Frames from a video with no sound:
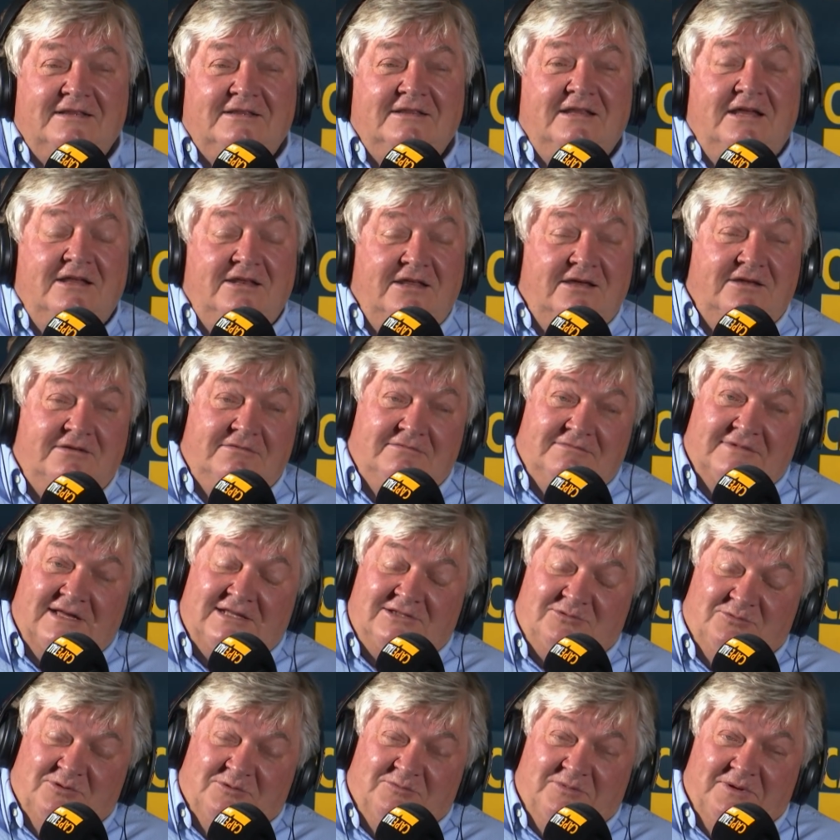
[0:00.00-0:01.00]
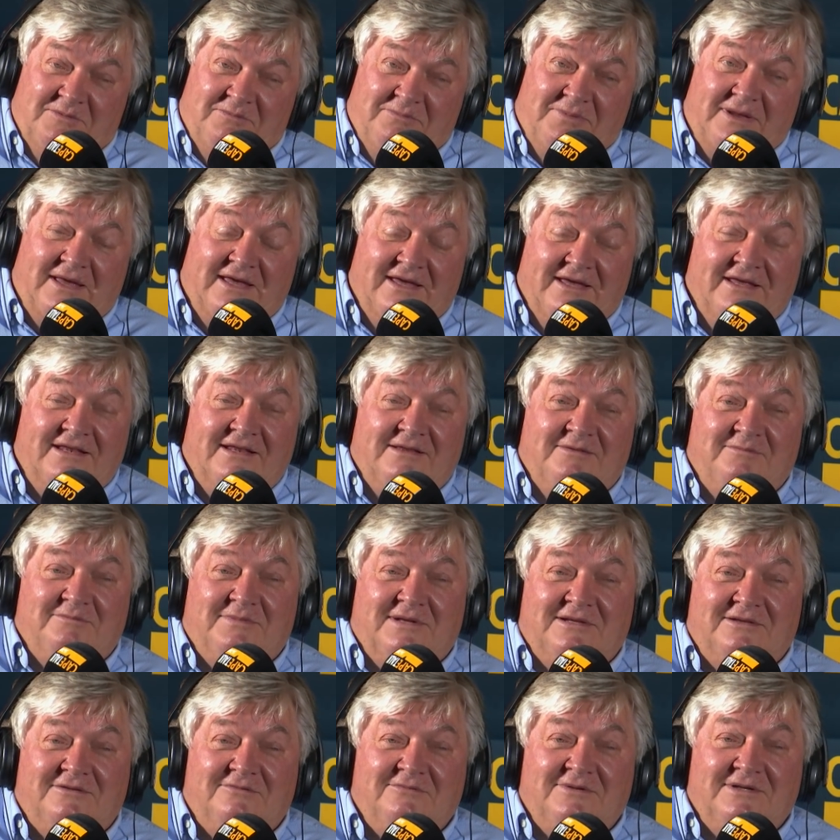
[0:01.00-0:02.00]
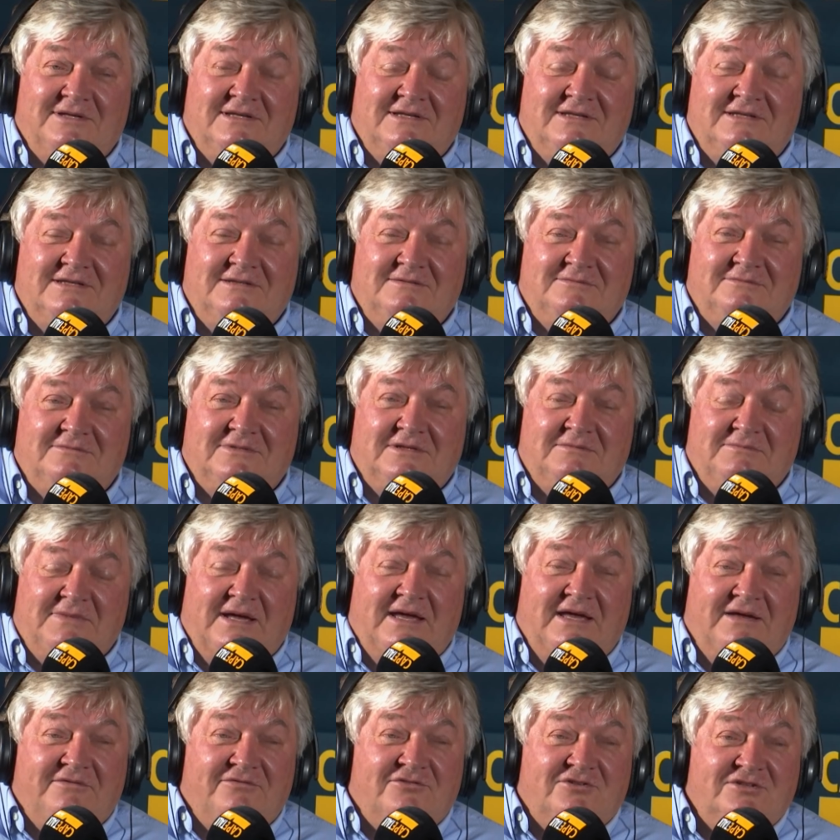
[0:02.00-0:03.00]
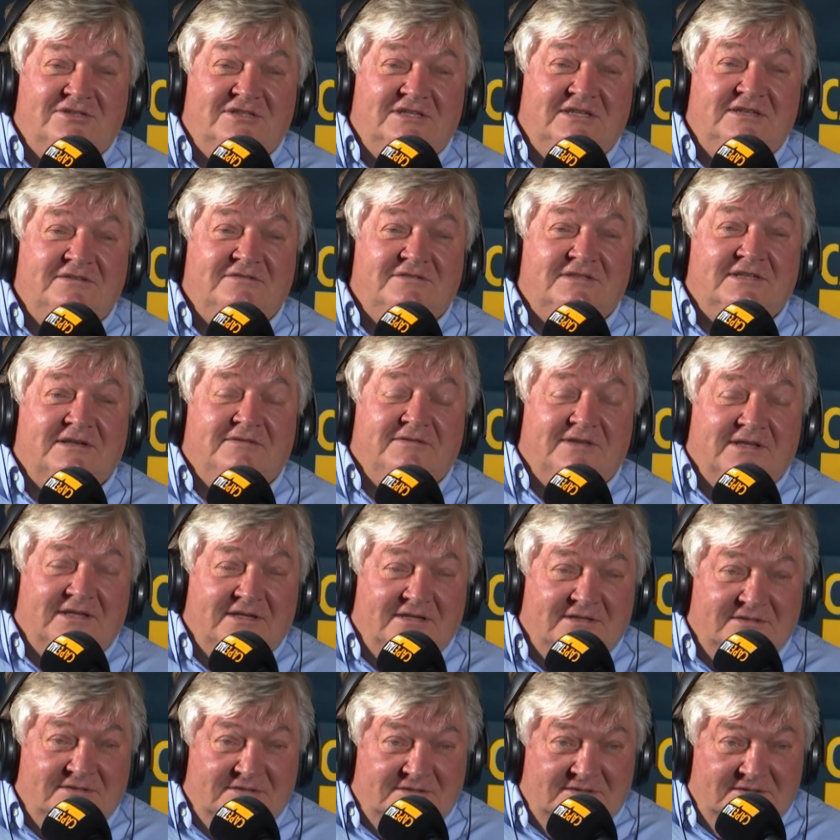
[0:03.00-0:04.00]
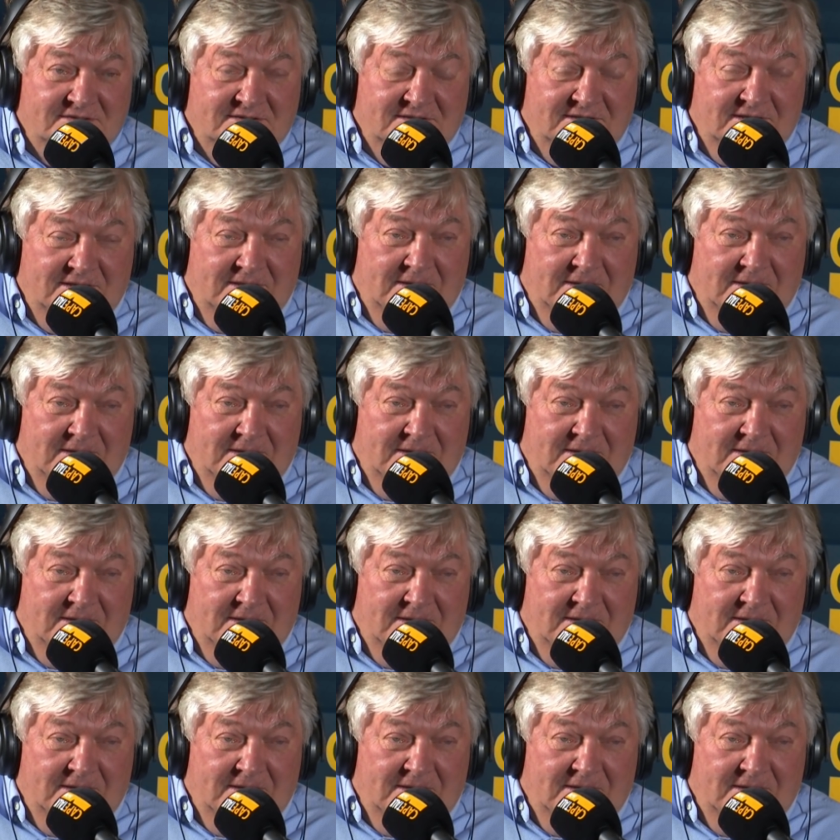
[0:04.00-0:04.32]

No, that's what we paid, but we may have received something else.